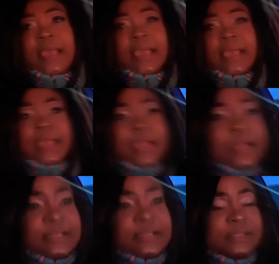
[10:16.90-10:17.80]

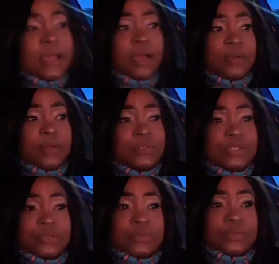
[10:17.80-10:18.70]
And so,
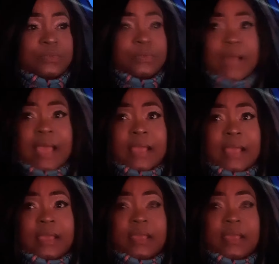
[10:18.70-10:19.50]
shoot, like,